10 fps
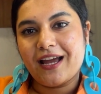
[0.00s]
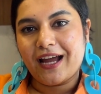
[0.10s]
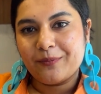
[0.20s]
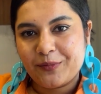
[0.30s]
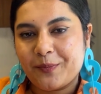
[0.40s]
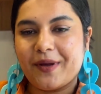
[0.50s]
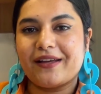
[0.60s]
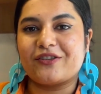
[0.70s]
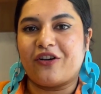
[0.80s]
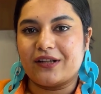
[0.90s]
and
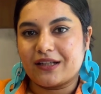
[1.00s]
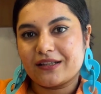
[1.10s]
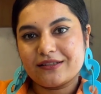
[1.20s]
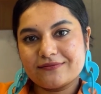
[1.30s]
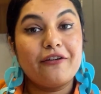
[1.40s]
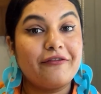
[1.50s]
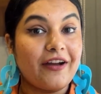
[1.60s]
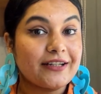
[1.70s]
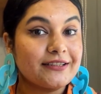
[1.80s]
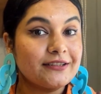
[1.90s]
prepare accordingly.
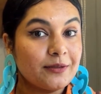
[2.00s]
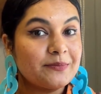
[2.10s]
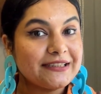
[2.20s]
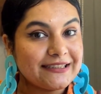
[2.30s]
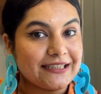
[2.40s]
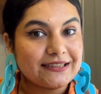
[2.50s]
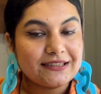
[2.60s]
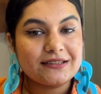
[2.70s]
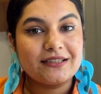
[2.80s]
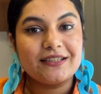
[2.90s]
Factor number 6,
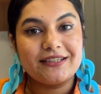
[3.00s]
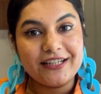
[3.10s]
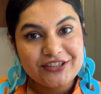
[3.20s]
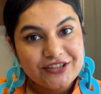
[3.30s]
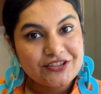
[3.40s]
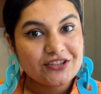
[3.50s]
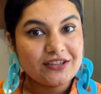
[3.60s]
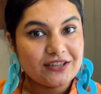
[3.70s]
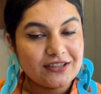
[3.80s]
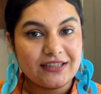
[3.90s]
register
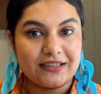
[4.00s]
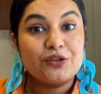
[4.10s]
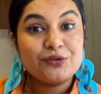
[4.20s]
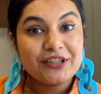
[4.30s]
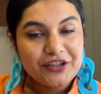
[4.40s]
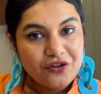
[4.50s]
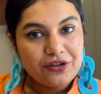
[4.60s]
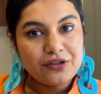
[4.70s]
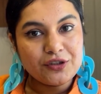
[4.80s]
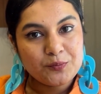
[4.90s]
early. To secure
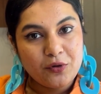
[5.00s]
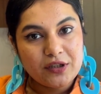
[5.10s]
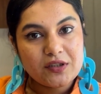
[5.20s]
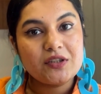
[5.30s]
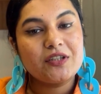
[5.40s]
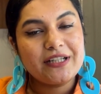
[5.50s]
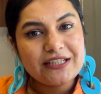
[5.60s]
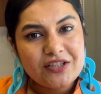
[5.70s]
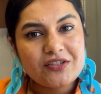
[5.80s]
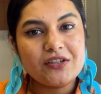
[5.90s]
your spot,
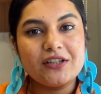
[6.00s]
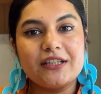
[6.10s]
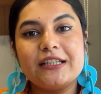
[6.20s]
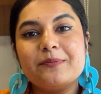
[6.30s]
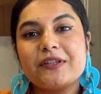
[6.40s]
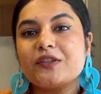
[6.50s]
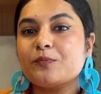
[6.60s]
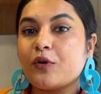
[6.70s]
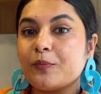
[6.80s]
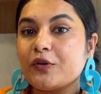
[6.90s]
register early because
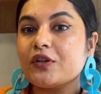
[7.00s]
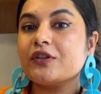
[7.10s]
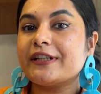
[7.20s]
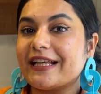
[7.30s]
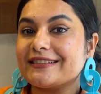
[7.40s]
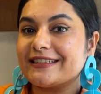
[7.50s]
popular test